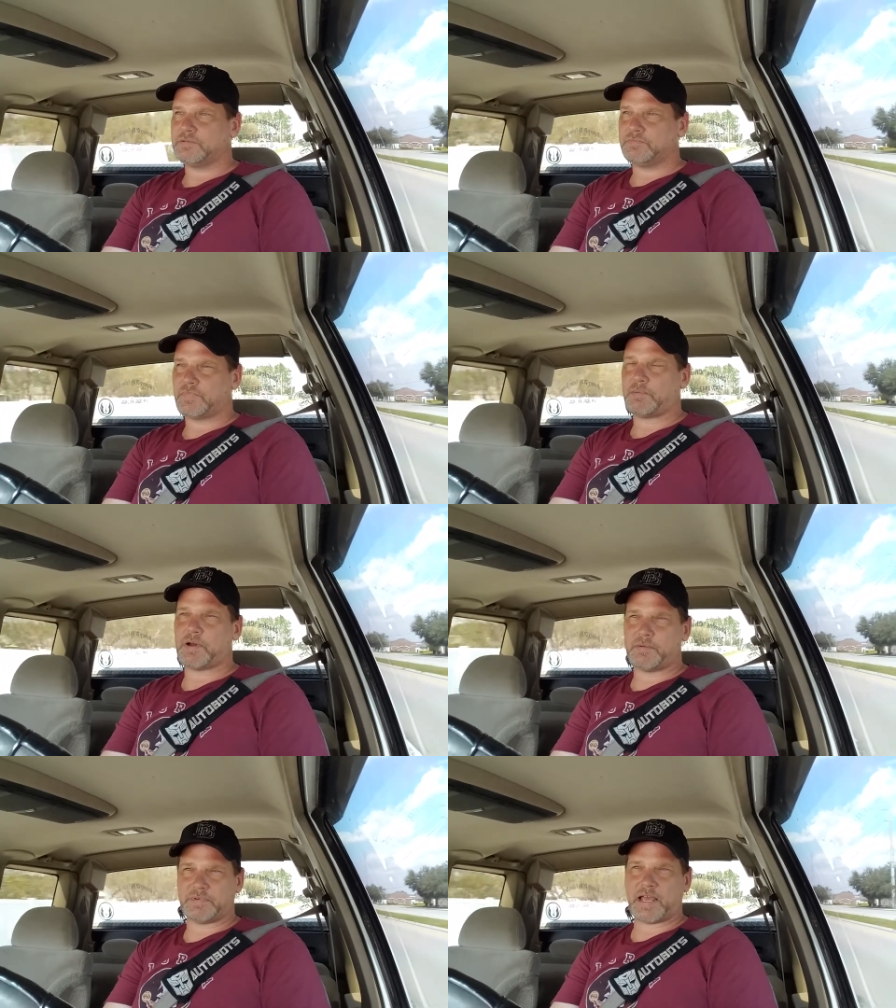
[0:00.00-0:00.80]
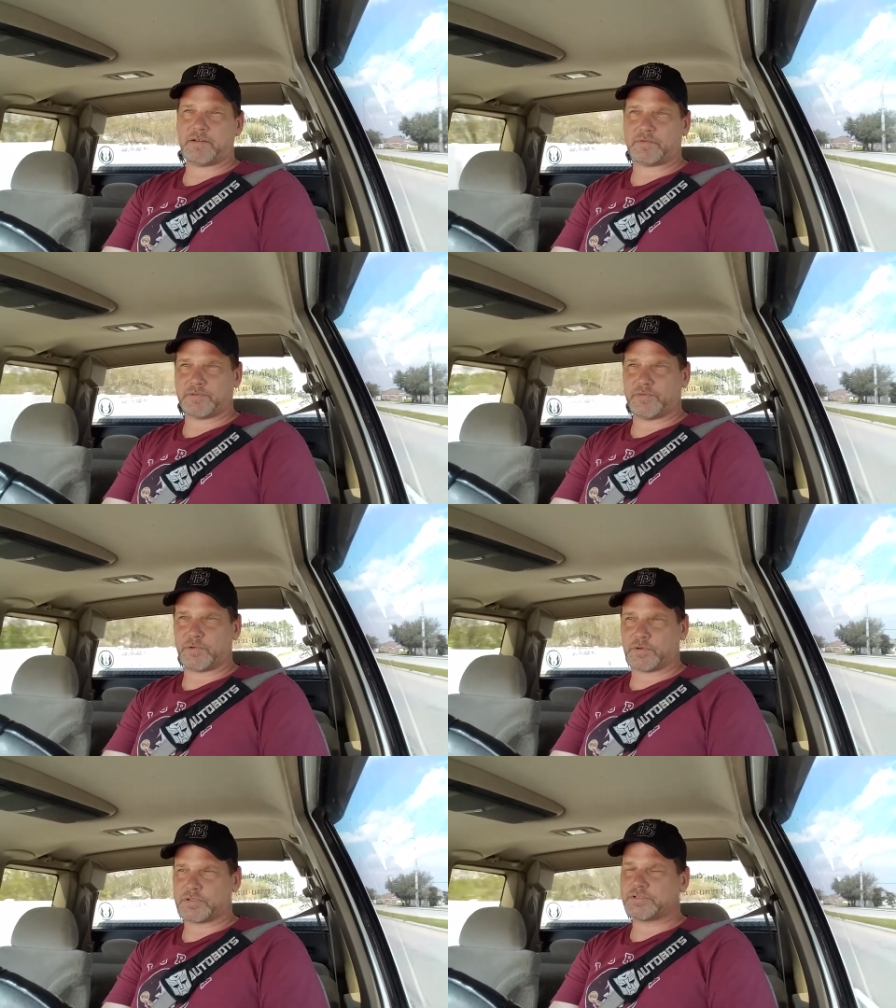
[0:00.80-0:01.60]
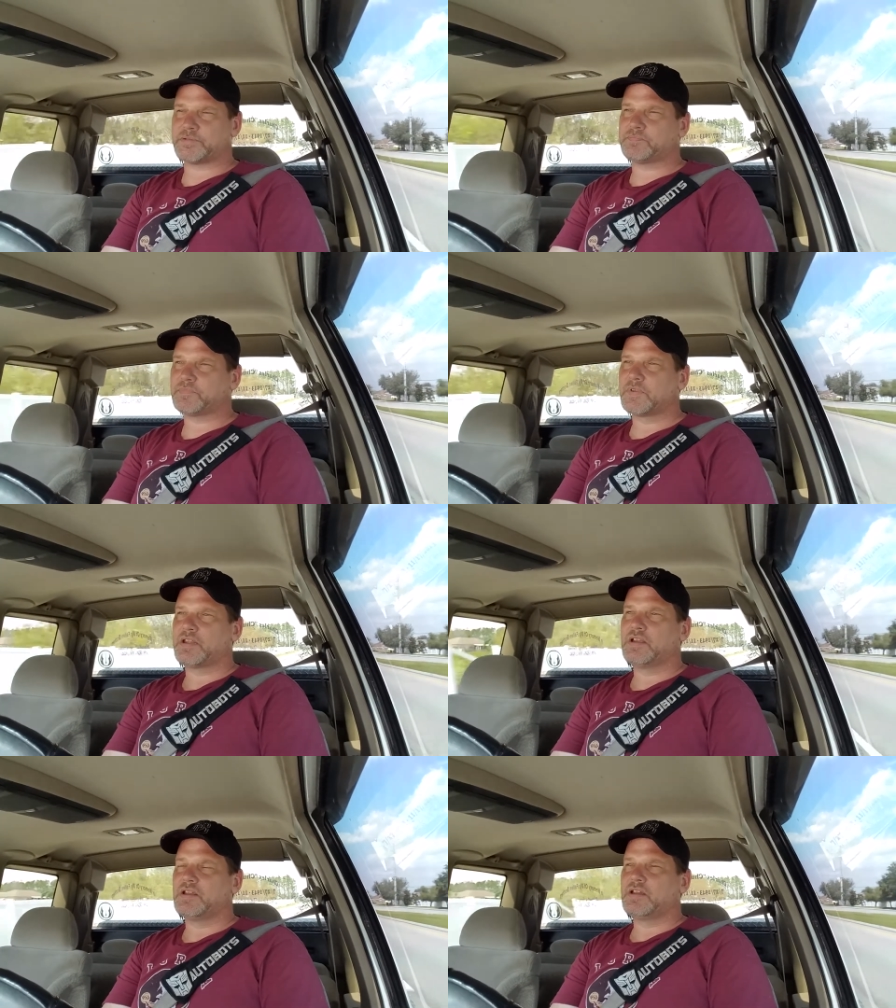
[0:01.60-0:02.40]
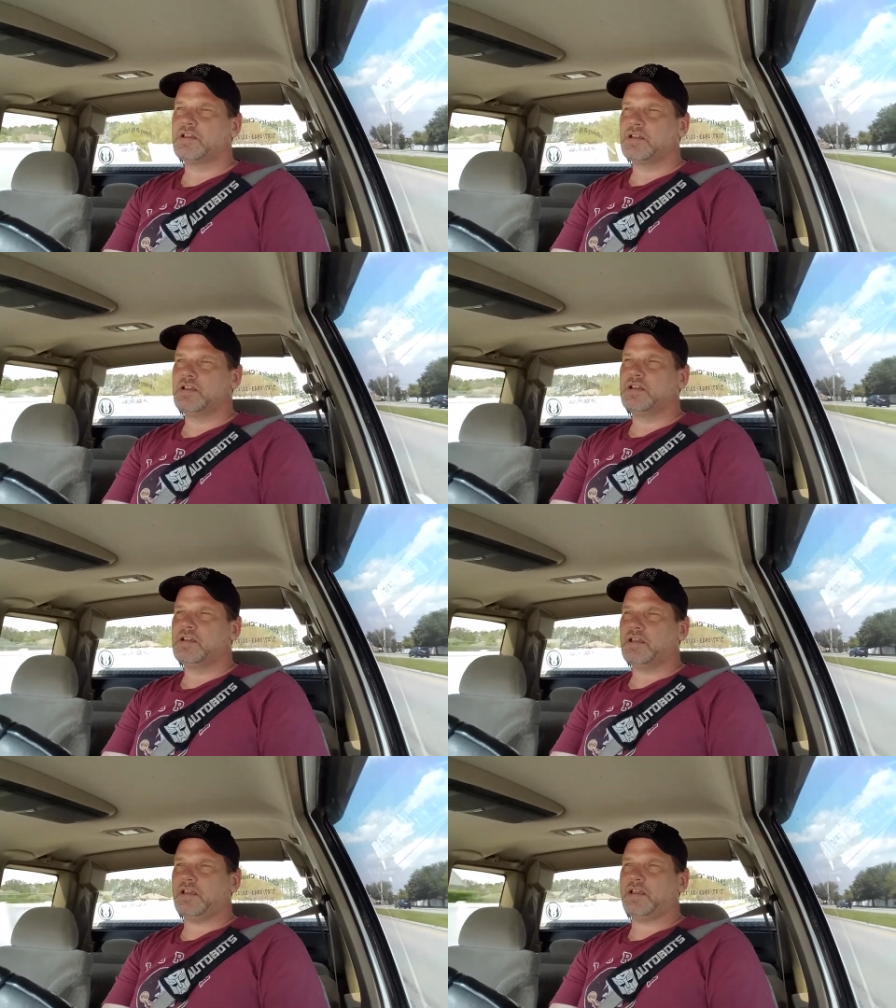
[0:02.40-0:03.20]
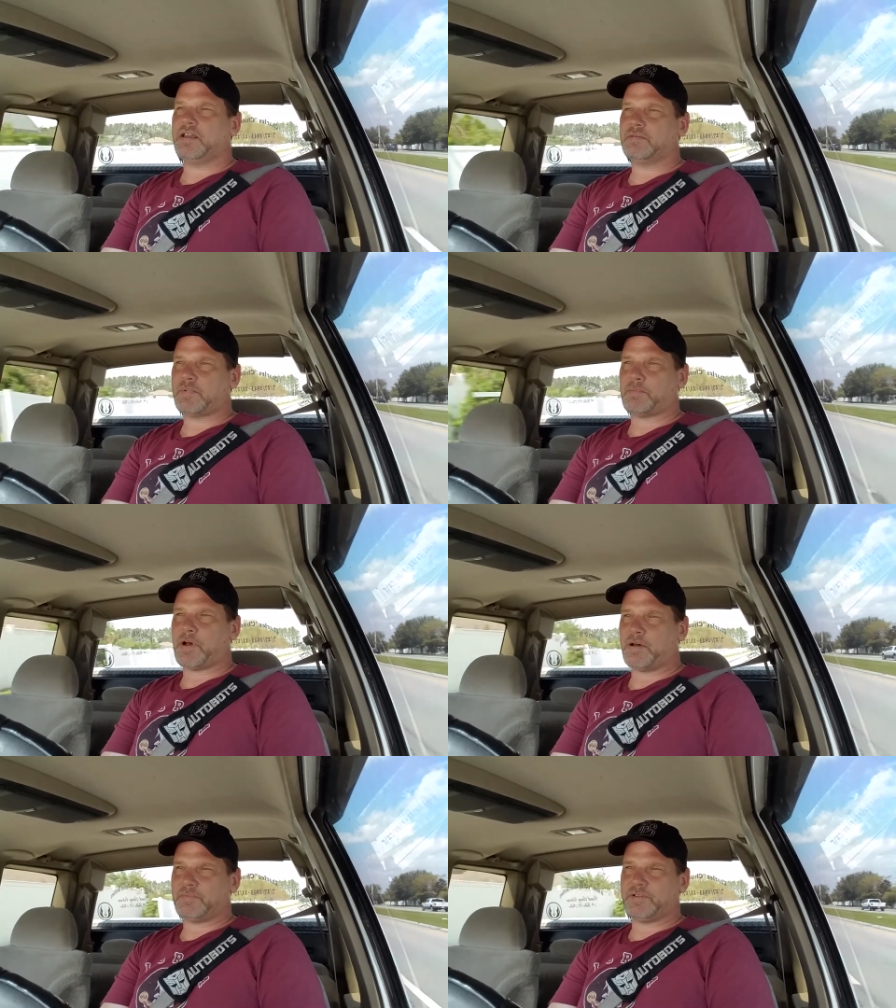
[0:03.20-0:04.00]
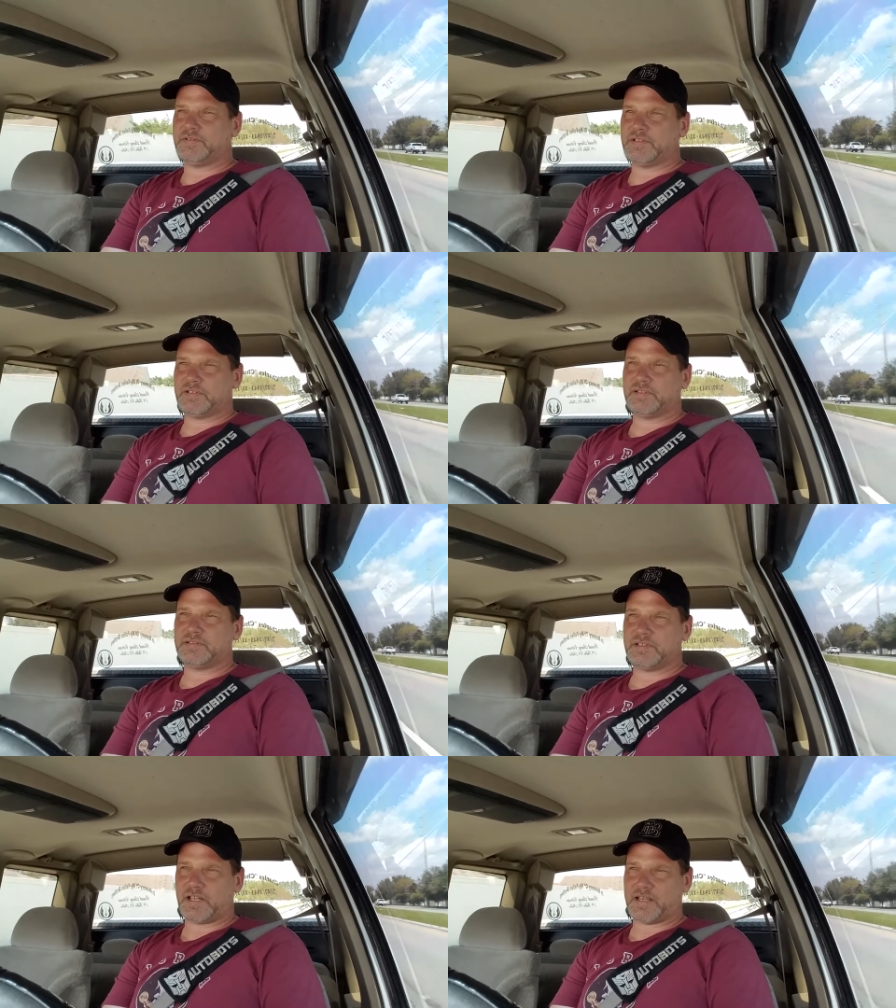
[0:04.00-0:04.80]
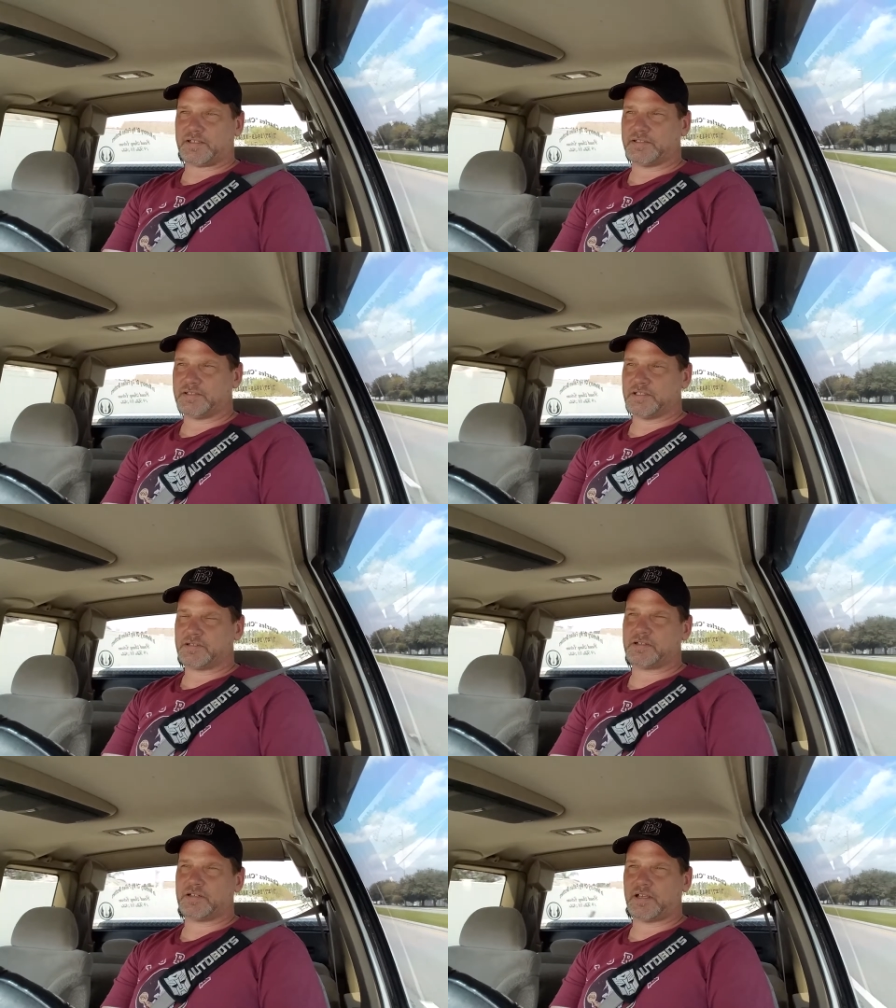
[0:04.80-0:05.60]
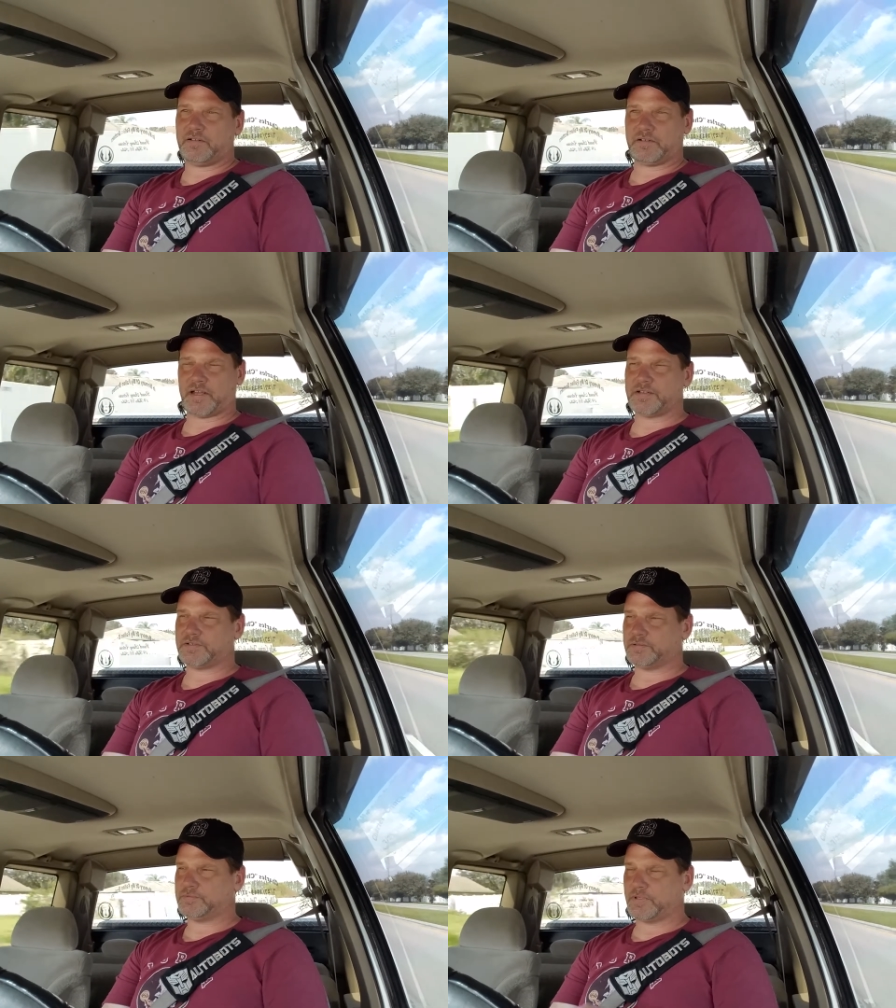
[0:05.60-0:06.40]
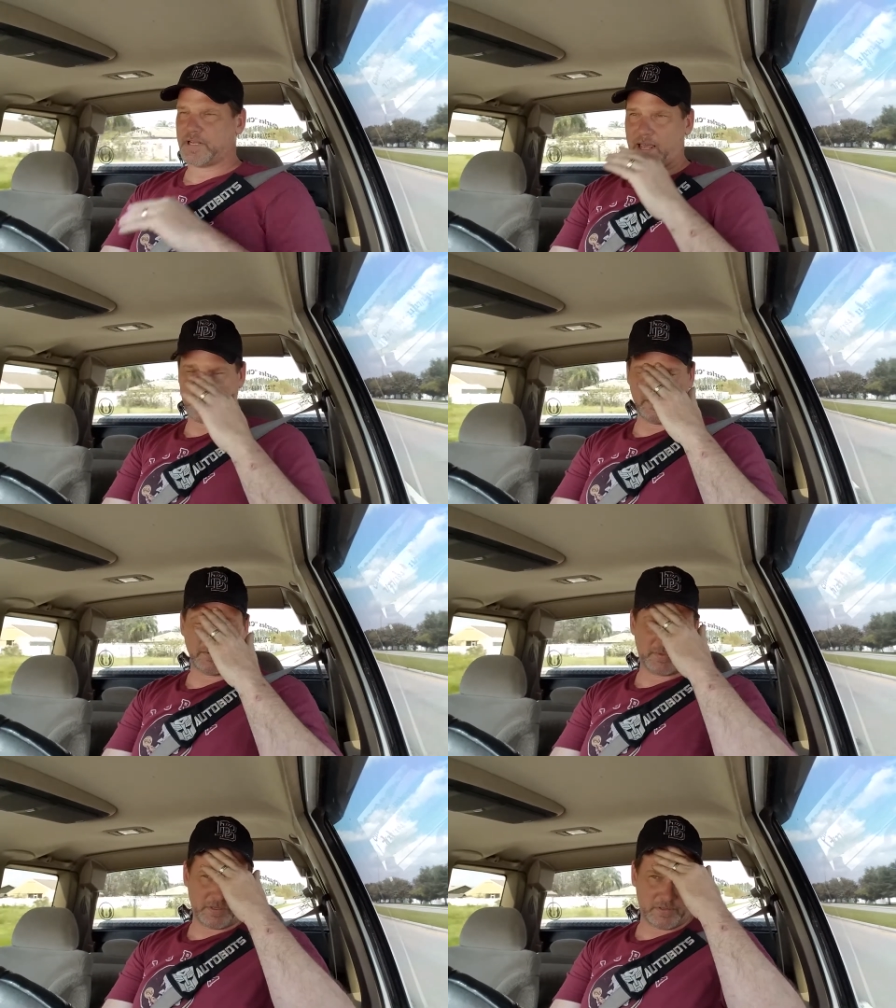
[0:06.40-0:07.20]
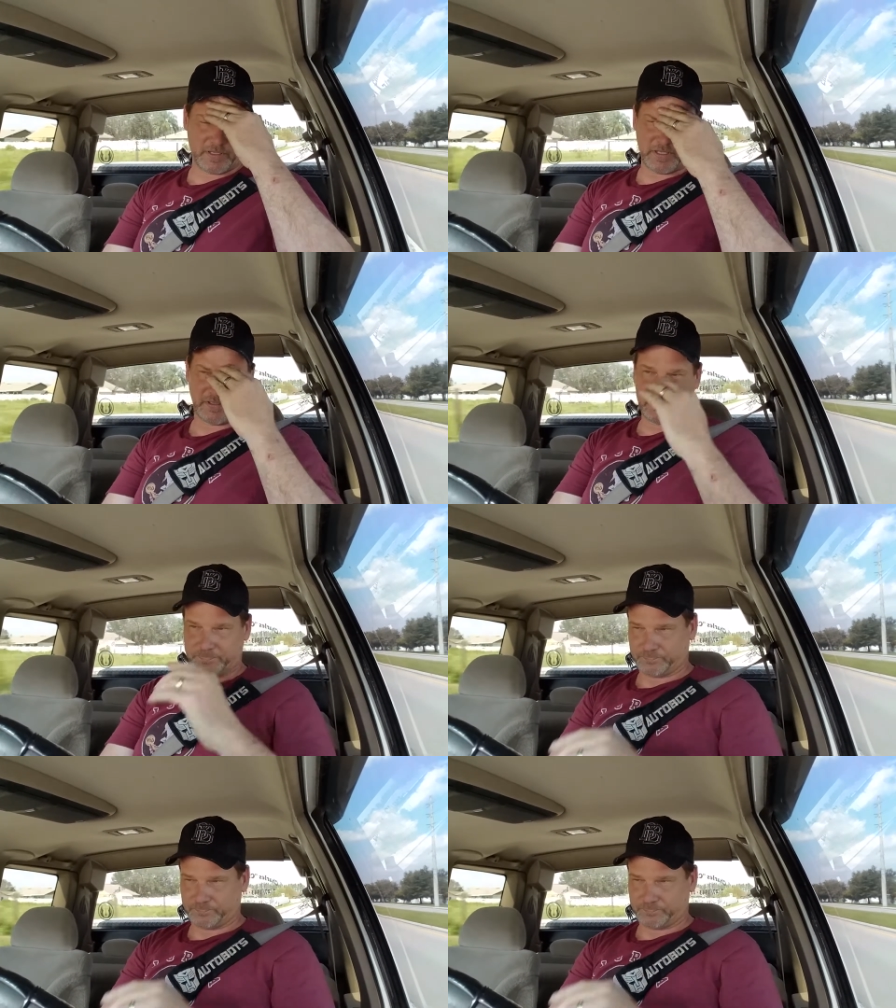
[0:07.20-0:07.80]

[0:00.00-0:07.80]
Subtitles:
my mom and dad were divorced, and my mom lived in Lakeland, there, Lakeland High School. My dad lived in Imperial Lakes.